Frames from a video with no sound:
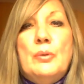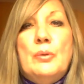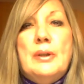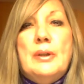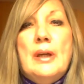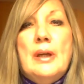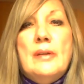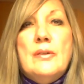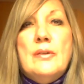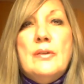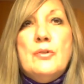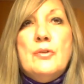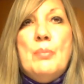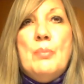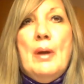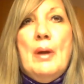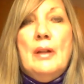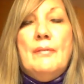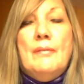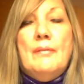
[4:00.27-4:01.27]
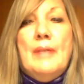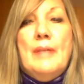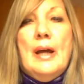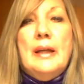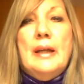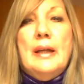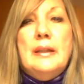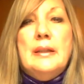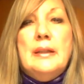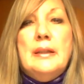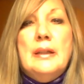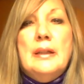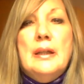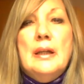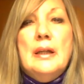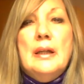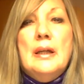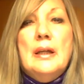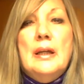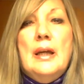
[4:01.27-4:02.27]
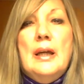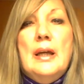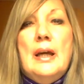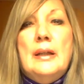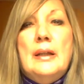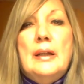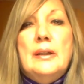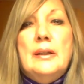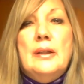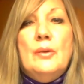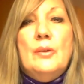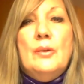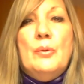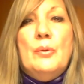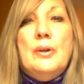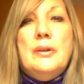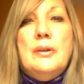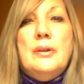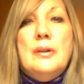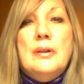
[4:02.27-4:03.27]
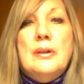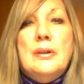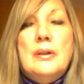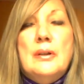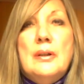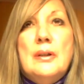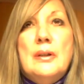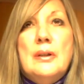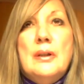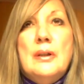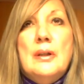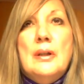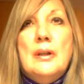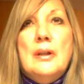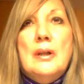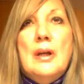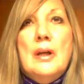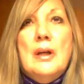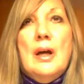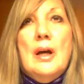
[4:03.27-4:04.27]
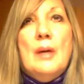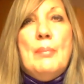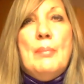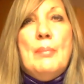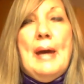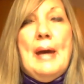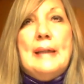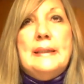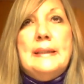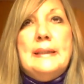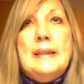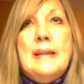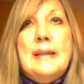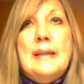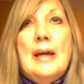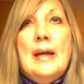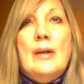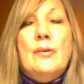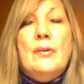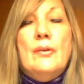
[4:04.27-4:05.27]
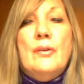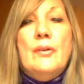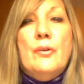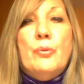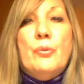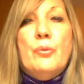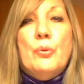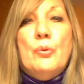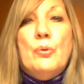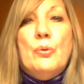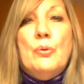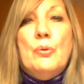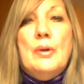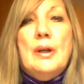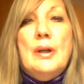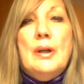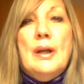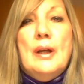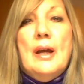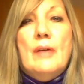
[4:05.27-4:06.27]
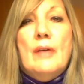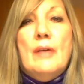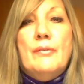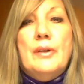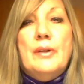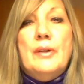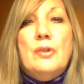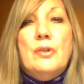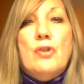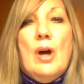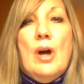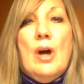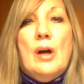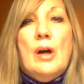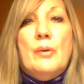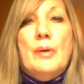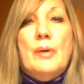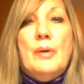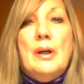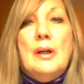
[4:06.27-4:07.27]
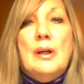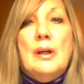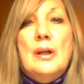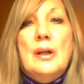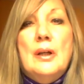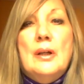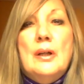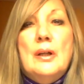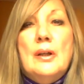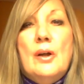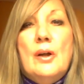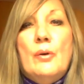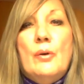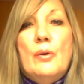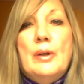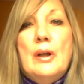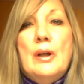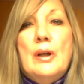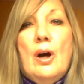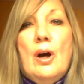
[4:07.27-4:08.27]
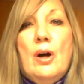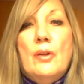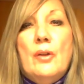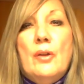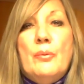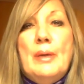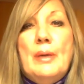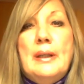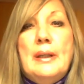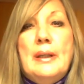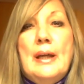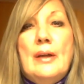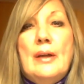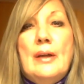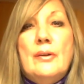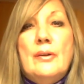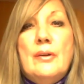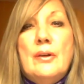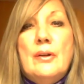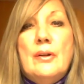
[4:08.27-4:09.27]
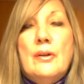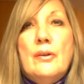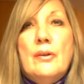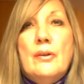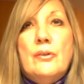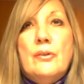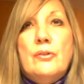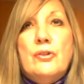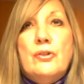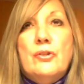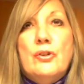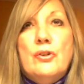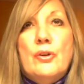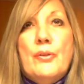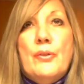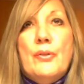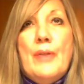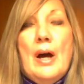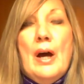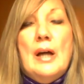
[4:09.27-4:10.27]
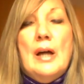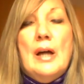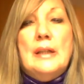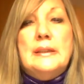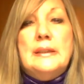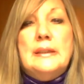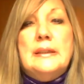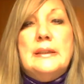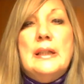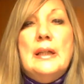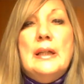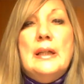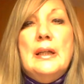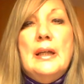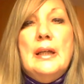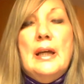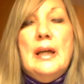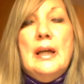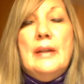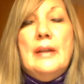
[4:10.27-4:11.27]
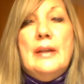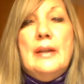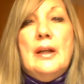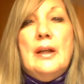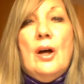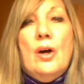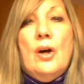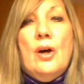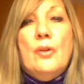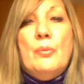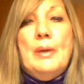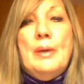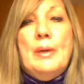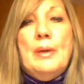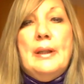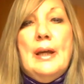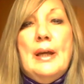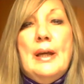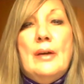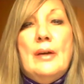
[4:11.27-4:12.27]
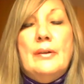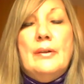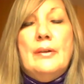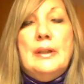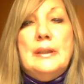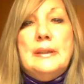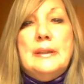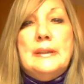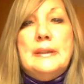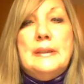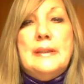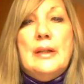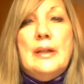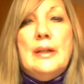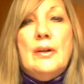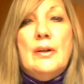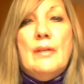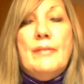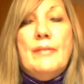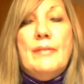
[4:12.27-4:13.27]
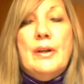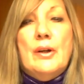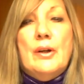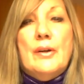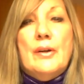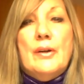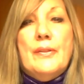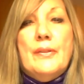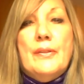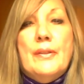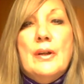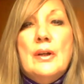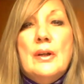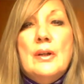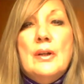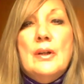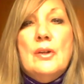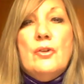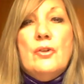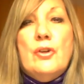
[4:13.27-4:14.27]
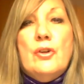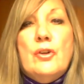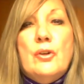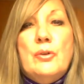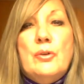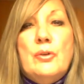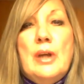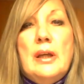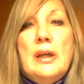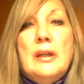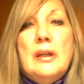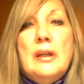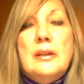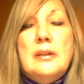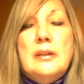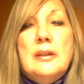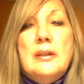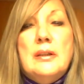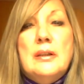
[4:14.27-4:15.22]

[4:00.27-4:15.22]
would take this ball of light and you would pass it down through every chakra, going all the way down to your thighs and then all the way down into the center of the earth. So you take it